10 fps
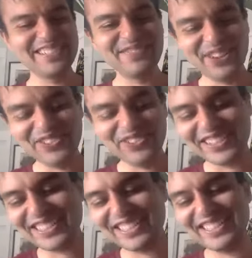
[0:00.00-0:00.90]

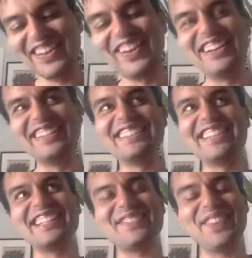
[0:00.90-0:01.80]
Perfect. All right.
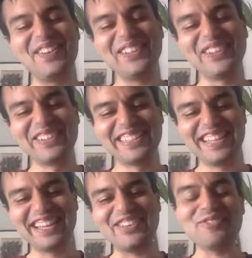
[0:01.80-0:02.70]
Thanks, Pablo.
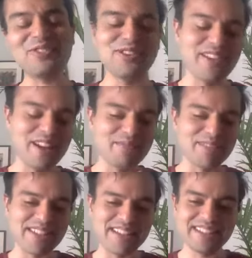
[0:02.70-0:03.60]
Thank you for your time
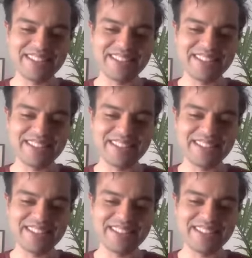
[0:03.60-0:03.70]
today.